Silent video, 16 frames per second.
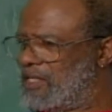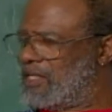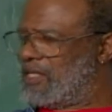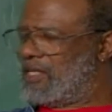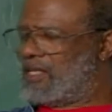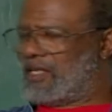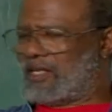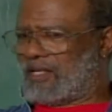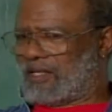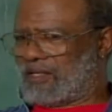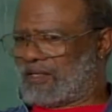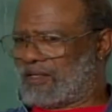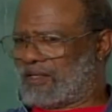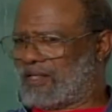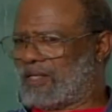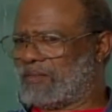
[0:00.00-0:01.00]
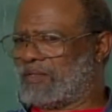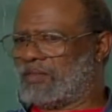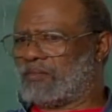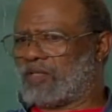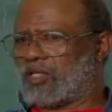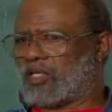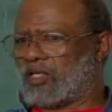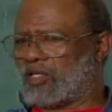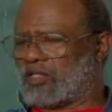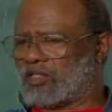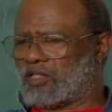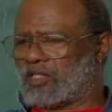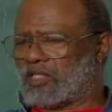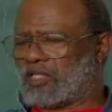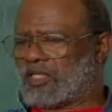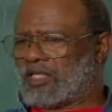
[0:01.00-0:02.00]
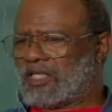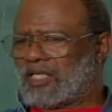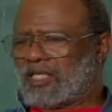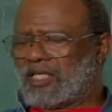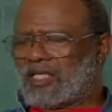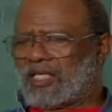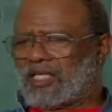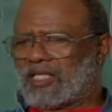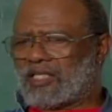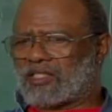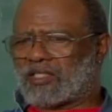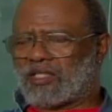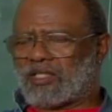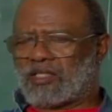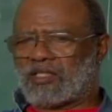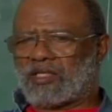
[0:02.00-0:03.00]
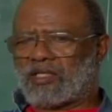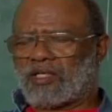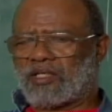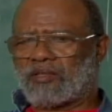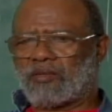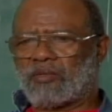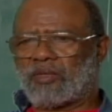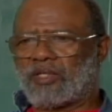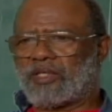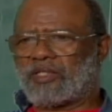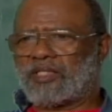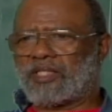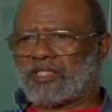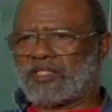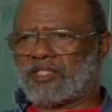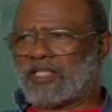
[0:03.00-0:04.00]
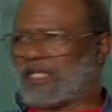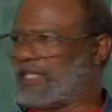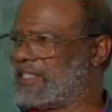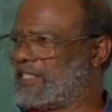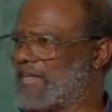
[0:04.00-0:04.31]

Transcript: Yeah, I mean, because it's the other word that you get is